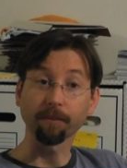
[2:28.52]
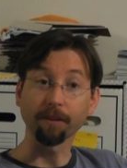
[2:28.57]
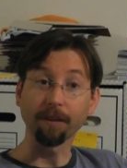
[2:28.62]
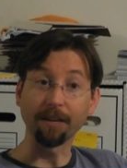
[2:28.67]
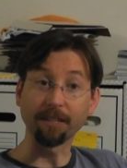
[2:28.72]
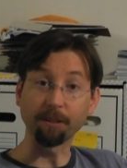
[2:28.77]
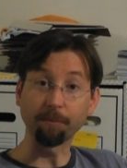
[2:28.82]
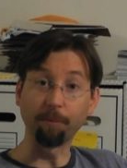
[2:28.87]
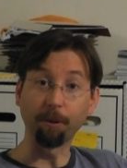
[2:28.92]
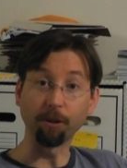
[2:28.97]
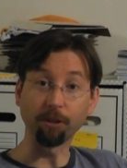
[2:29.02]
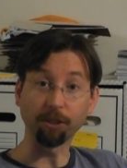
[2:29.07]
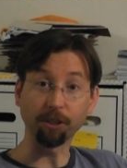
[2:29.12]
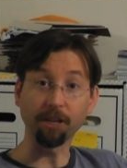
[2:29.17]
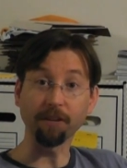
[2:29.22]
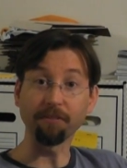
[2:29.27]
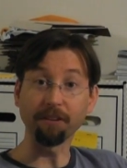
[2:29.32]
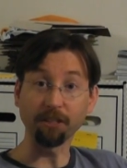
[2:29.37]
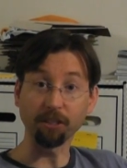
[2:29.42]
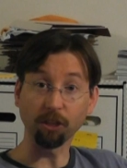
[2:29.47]
as opposed to
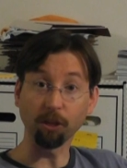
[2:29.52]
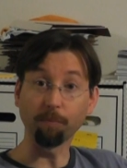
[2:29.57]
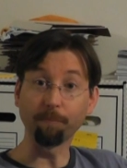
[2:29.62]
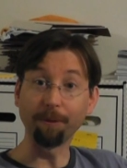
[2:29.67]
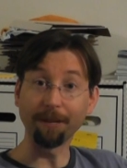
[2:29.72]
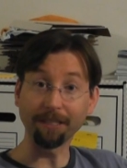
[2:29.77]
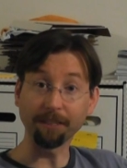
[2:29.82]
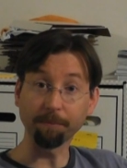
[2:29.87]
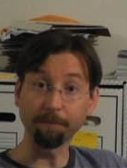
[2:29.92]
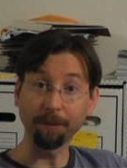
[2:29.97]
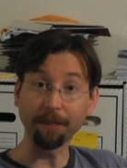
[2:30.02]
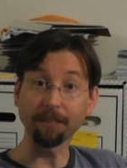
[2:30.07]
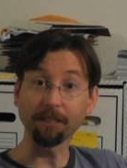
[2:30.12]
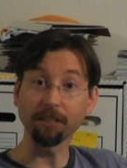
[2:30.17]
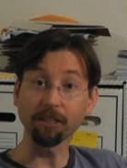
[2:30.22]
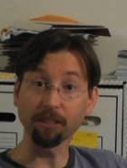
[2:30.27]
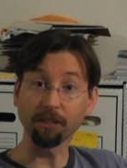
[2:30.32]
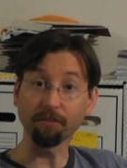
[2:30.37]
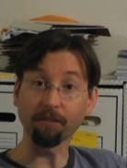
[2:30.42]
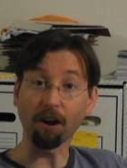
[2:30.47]
giving us little bits and
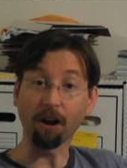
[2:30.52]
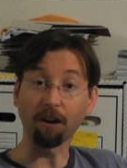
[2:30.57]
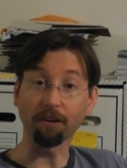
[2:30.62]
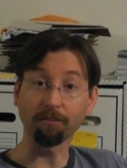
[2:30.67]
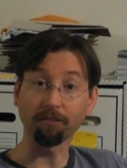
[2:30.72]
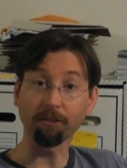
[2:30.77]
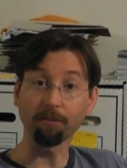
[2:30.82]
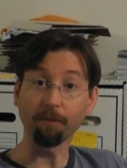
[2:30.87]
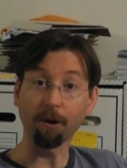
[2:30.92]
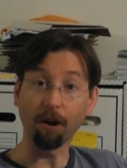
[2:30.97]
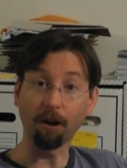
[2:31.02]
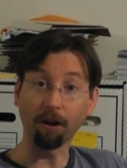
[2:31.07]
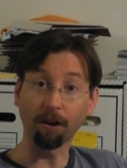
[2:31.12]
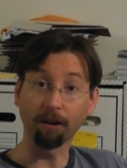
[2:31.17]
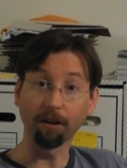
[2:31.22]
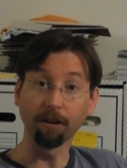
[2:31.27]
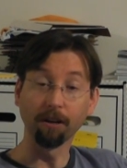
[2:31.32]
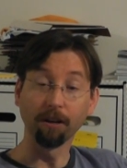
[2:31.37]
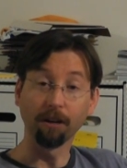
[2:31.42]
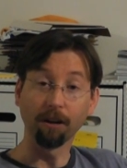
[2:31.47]
pieces of art from
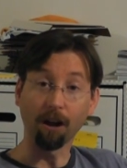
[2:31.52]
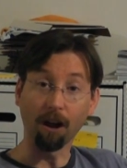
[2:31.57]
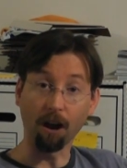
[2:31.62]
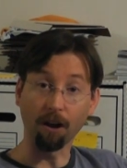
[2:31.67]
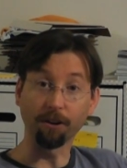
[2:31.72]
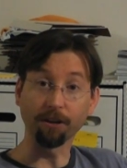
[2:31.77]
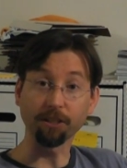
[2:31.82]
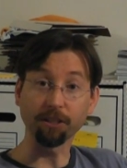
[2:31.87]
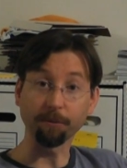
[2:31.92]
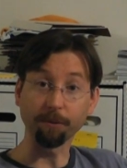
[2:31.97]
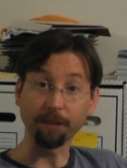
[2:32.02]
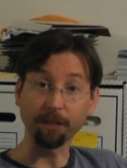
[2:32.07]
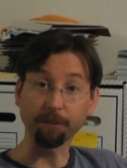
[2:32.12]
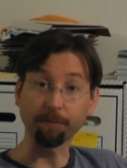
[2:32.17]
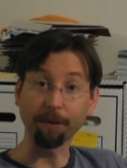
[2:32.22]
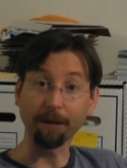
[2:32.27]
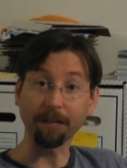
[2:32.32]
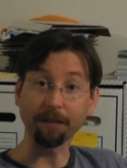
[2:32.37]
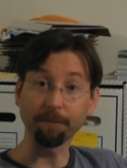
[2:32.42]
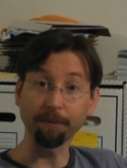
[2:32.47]
our artists that we
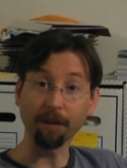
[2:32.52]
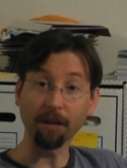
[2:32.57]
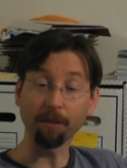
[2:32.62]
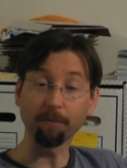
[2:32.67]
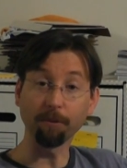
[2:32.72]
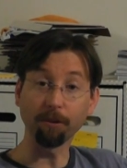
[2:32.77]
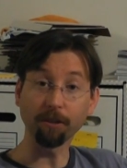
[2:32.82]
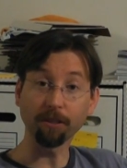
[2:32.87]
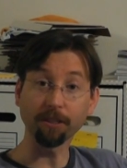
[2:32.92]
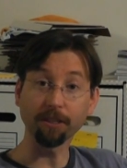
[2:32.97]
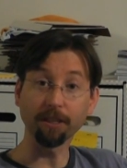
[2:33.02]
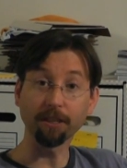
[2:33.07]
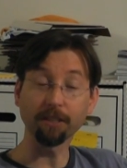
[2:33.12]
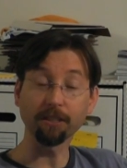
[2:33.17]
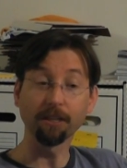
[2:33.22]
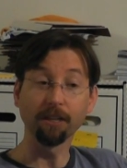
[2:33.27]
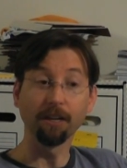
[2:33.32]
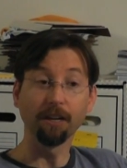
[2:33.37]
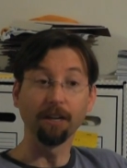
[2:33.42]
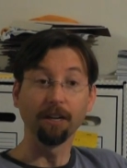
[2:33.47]
expect to be on the books
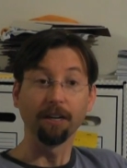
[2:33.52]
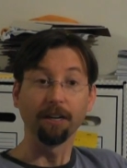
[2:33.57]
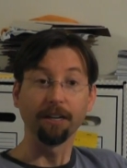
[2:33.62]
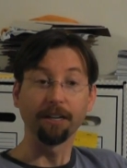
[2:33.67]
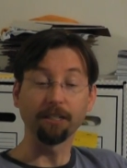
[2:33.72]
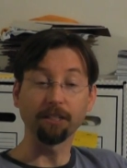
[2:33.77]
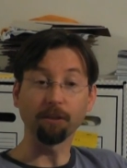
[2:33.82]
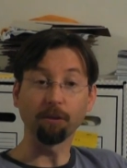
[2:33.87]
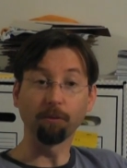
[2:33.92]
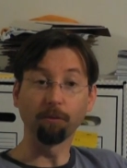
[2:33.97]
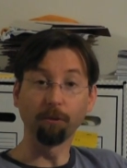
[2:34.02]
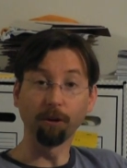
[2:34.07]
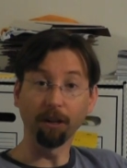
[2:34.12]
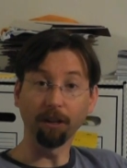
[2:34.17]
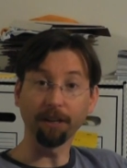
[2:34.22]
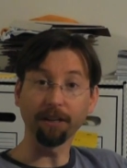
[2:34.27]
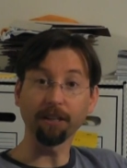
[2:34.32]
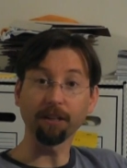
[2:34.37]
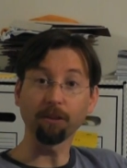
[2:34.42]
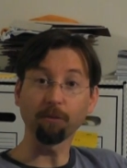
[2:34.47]
is, is
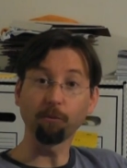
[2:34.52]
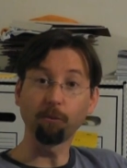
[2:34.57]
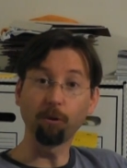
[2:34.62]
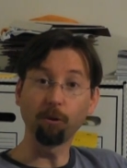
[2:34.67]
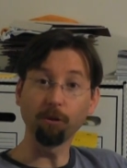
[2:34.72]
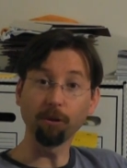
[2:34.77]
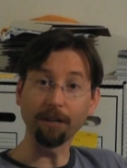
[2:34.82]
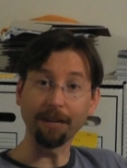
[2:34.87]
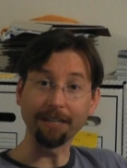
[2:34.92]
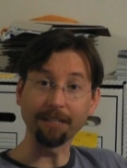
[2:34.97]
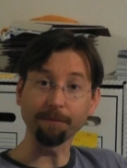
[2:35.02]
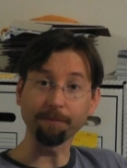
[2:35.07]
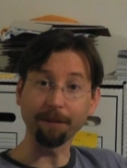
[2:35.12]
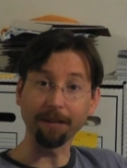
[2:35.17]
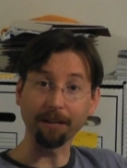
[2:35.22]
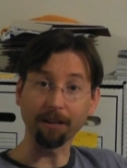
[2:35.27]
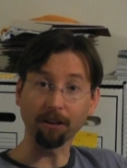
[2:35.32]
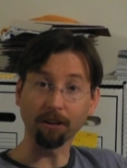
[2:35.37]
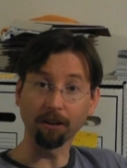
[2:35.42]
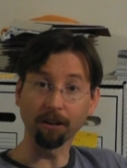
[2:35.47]
really who ends up
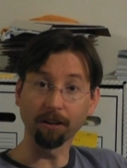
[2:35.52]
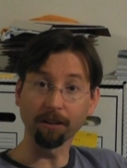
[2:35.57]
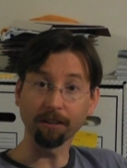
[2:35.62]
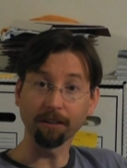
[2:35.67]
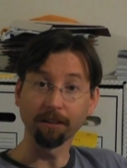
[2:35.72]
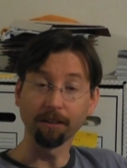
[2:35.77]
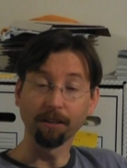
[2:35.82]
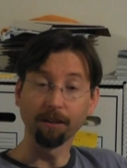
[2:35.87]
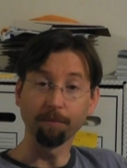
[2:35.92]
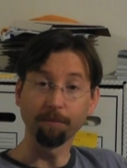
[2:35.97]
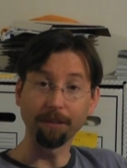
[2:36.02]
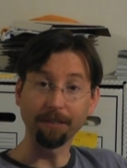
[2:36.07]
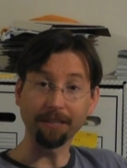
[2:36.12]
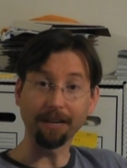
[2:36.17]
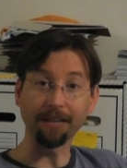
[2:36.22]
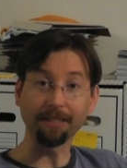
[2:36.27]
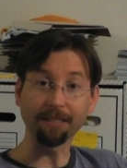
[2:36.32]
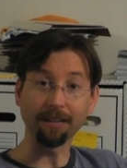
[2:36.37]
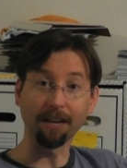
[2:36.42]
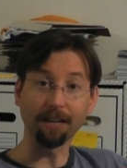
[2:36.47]
getting hurt
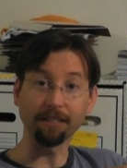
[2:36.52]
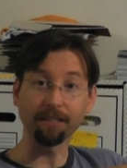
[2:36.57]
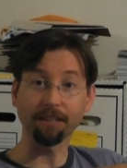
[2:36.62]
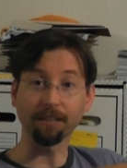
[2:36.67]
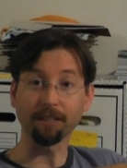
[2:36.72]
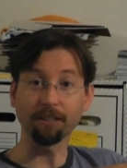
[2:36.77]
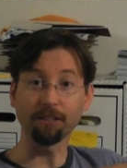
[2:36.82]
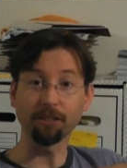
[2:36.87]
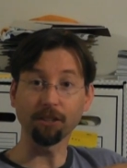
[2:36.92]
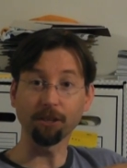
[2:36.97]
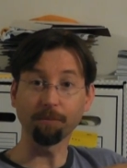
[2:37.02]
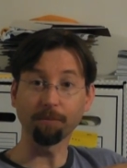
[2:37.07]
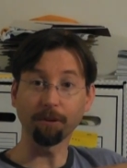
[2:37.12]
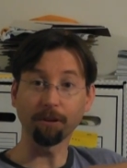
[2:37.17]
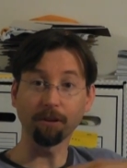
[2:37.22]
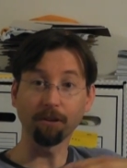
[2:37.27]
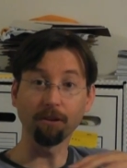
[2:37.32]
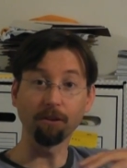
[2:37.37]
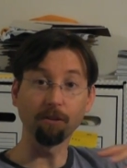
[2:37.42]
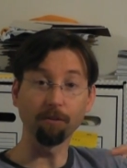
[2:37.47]
besides us, the
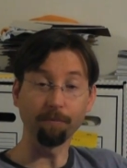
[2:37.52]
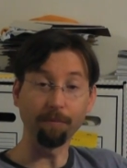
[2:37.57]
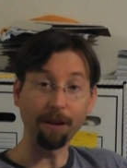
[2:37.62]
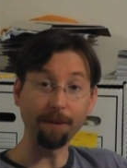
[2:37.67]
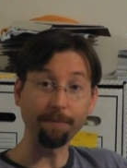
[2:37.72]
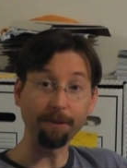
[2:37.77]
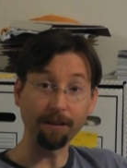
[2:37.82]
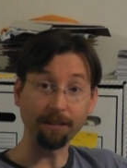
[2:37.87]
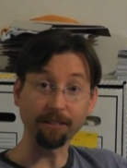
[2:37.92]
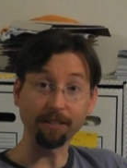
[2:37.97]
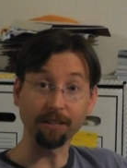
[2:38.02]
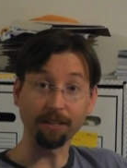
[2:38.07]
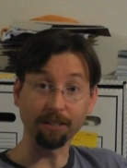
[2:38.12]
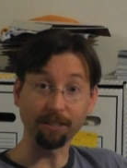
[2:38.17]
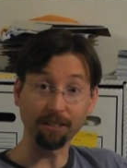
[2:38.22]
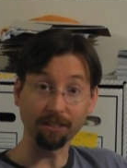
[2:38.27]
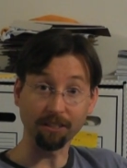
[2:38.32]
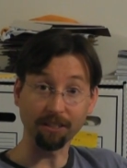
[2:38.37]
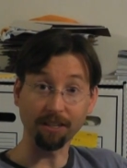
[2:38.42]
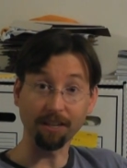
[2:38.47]
consumer, who maybe
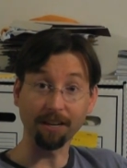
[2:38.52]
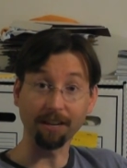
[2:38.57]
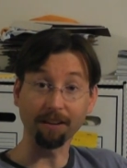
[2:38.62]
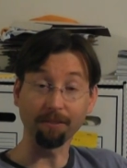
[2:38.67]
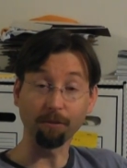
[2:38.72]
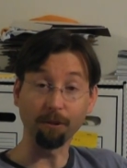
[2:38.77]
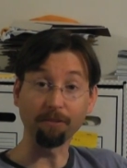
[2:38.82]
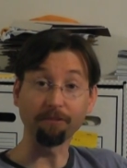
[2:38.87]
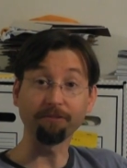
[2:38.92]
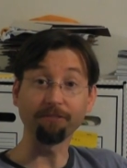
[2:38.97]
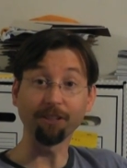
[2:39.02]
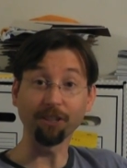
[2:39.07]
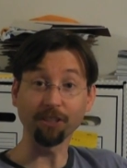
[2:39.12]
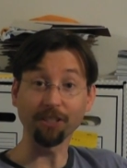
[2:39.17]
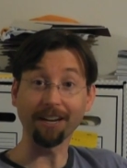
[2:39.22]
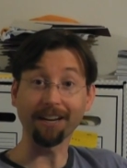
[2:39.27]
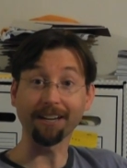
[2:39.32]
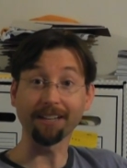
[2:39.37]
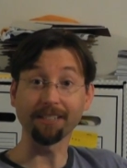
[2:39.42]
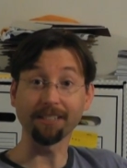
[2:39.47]
isn't seeing what feels
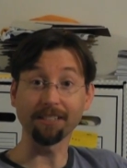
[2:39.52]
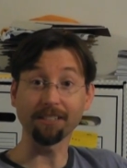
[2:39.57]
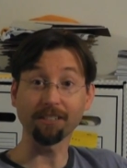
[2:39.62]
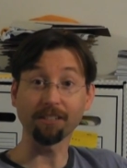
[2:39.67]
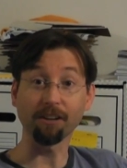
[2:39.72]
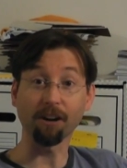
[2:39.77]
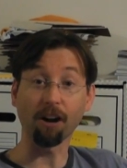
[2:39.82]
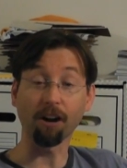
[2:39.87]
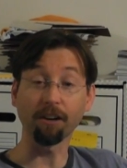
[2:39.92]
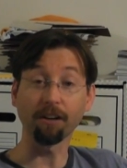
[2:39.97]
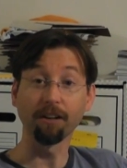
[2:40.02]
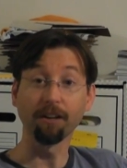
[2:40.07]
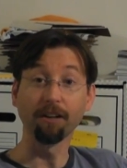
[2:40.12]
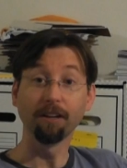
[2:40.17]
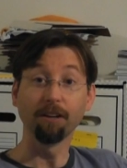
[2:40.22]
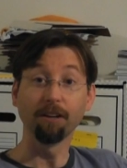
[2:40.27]
like consistent art